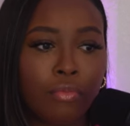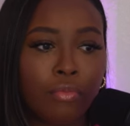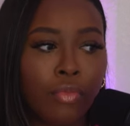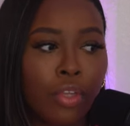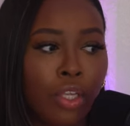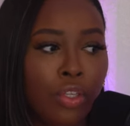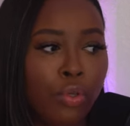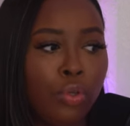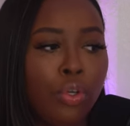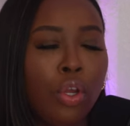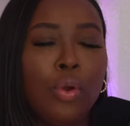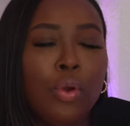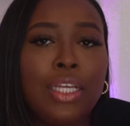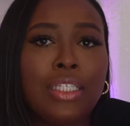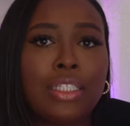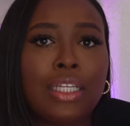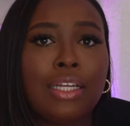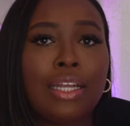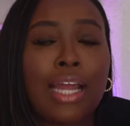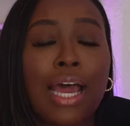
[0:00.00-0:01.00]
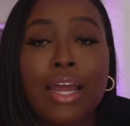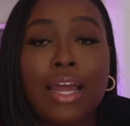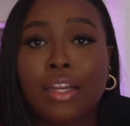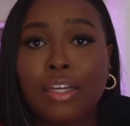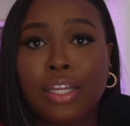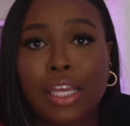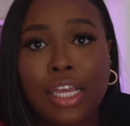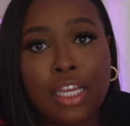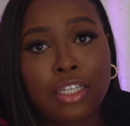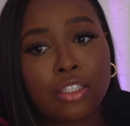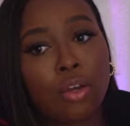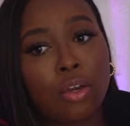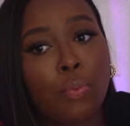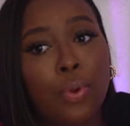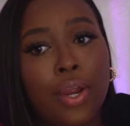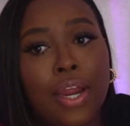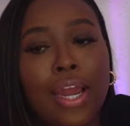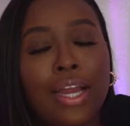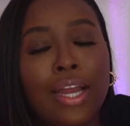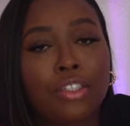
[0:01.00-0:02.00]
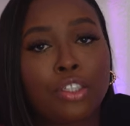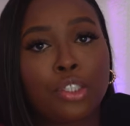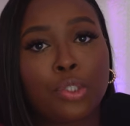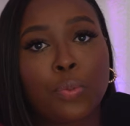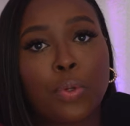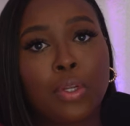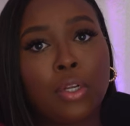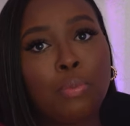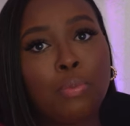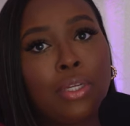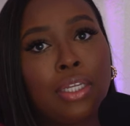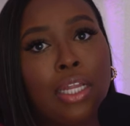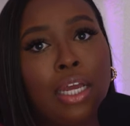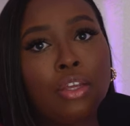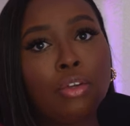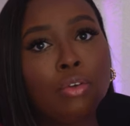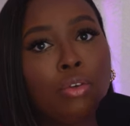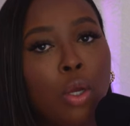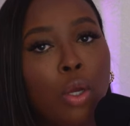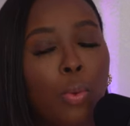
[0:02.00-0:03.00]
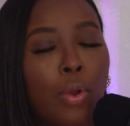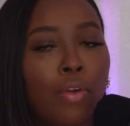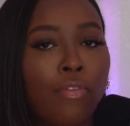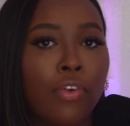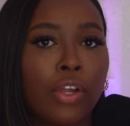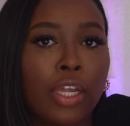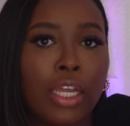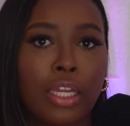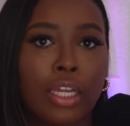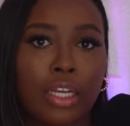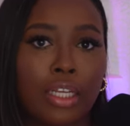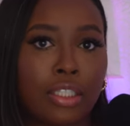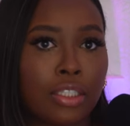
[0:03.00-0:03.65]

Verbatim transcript: You know, it's a lot of days of where I just want to be like, you know what, forget this.